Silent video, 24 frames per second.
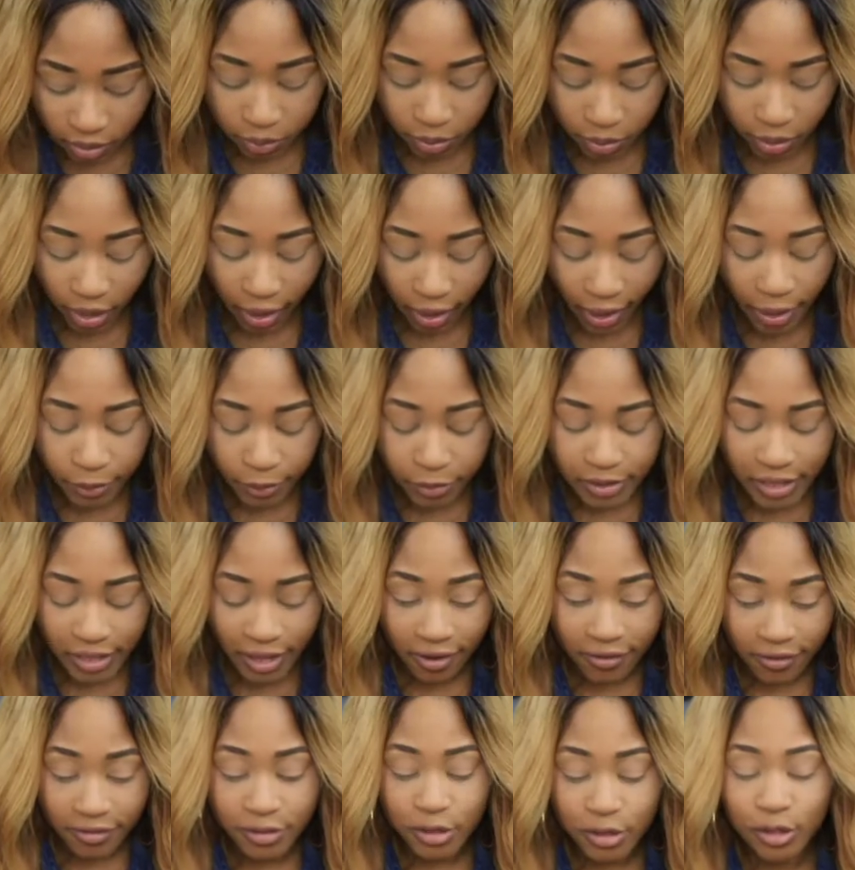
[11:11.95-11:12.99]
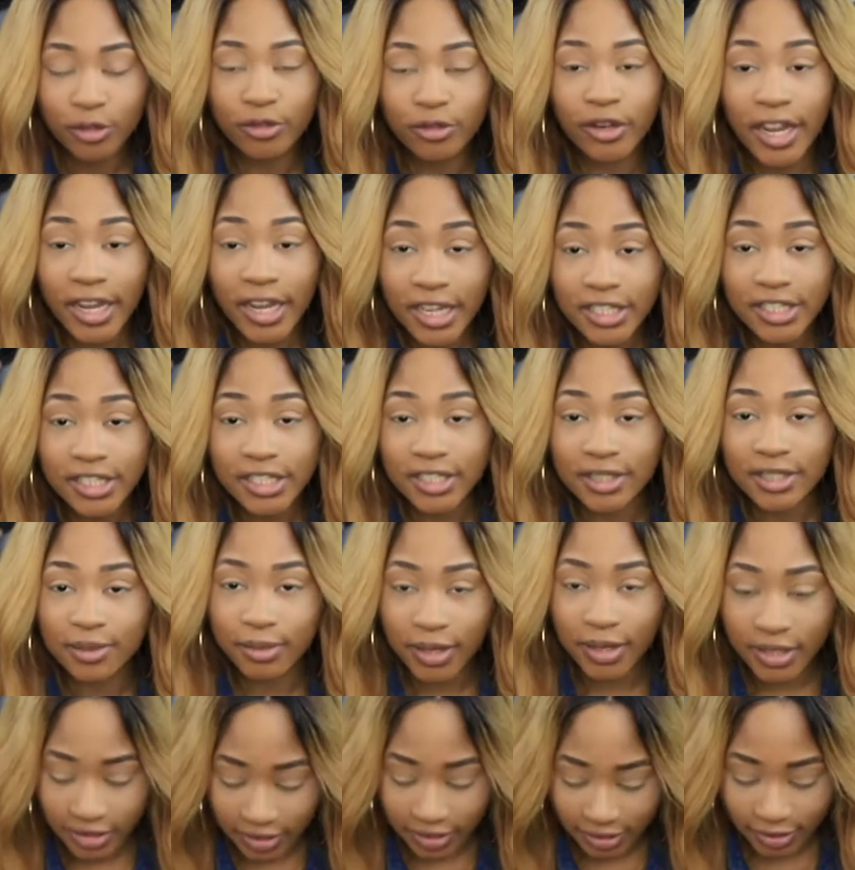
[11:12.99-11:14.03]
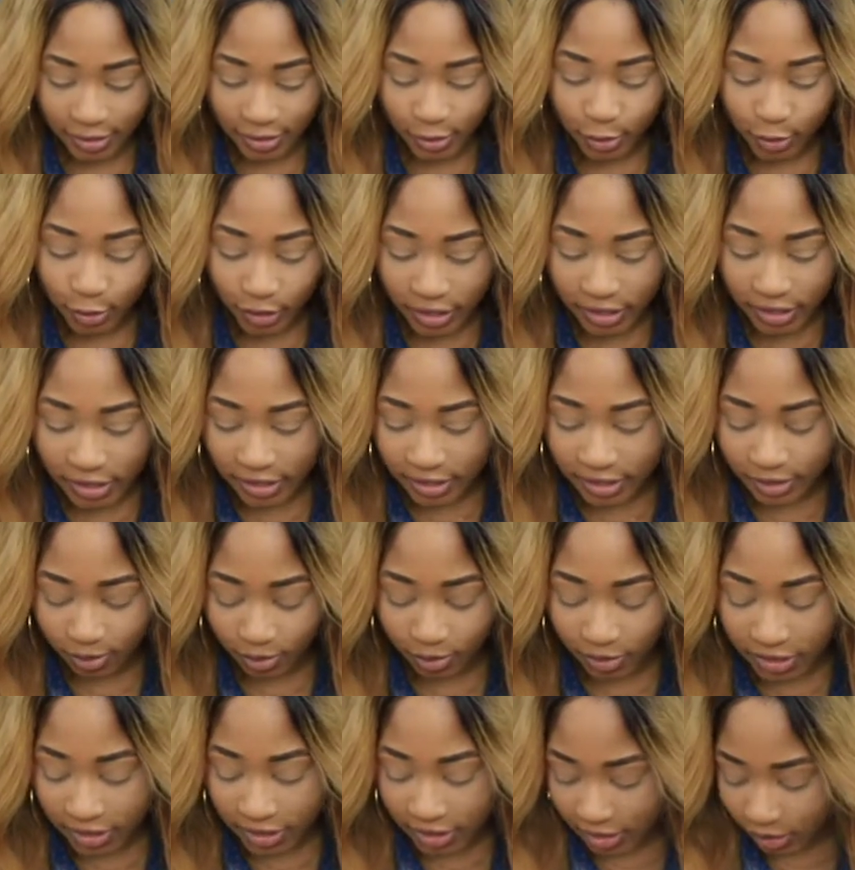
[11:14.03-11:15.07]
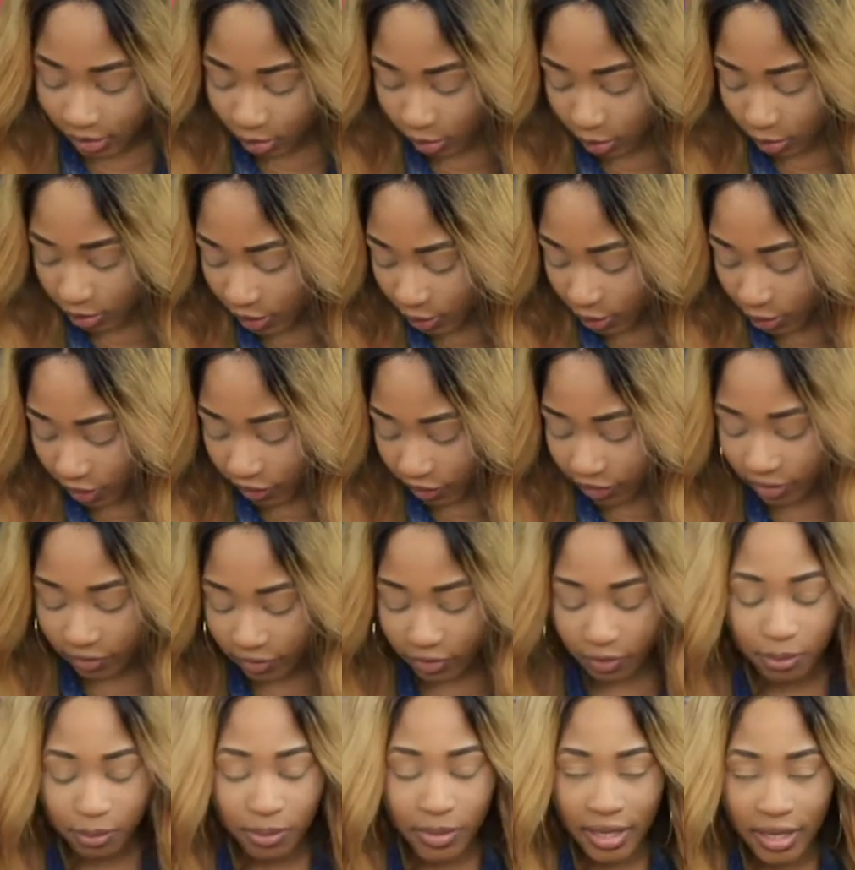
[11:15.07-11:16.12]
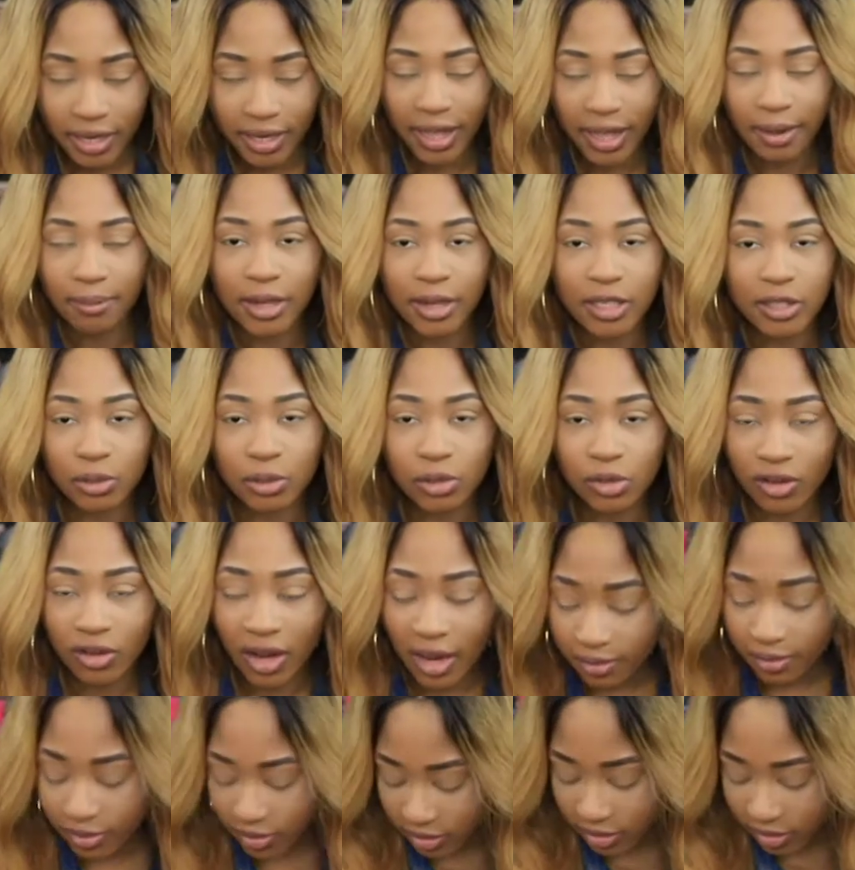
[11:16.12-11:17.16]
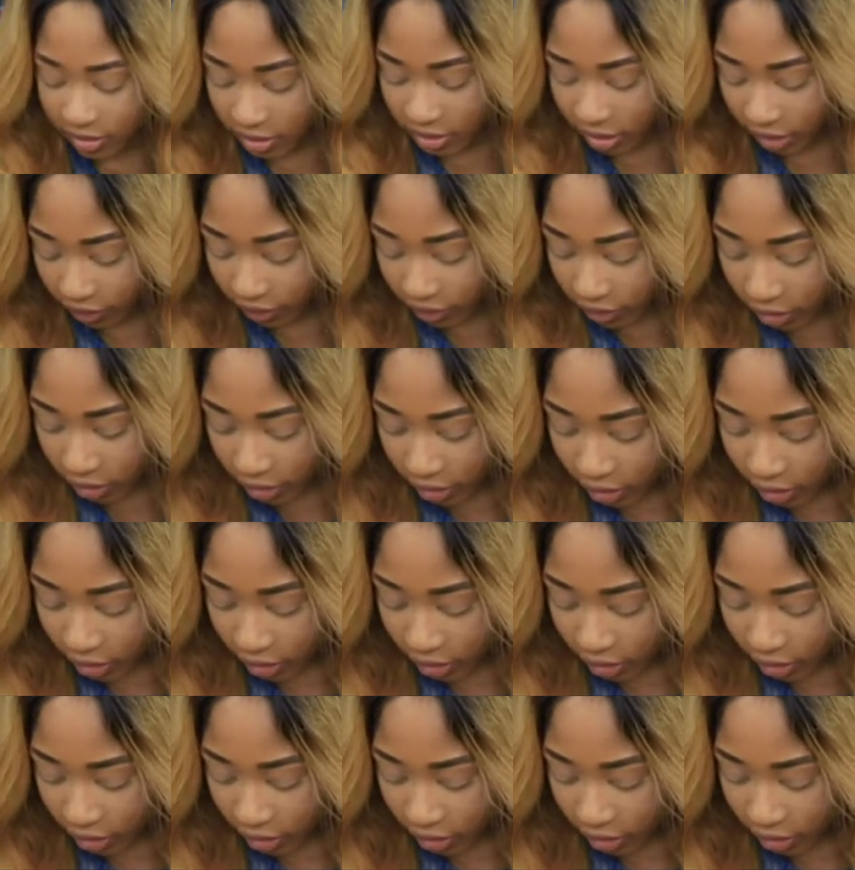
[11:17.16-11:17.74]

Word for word: But I would have strangers, imagine strangers messaging me, people I've never met, like my subscribers and stuff,